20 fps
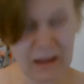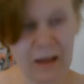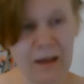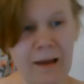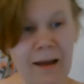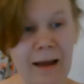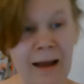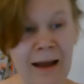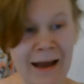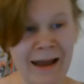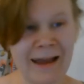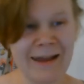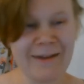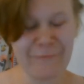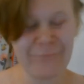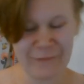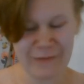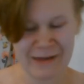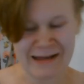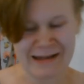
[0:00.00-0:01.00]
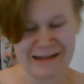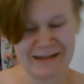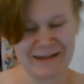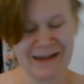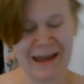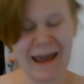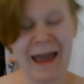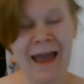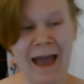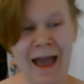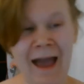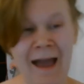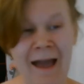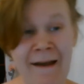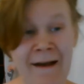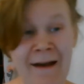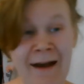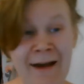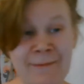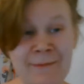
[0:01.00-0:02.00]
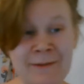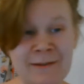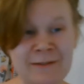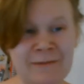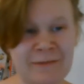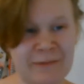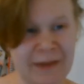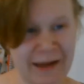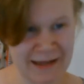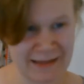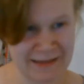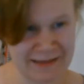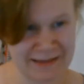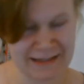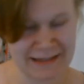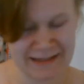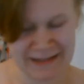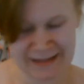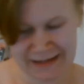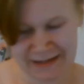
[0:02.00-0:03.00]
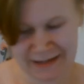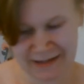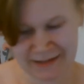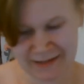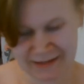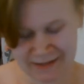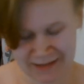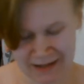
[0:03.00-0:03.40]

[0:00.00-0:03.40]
I think I'm gonna rate these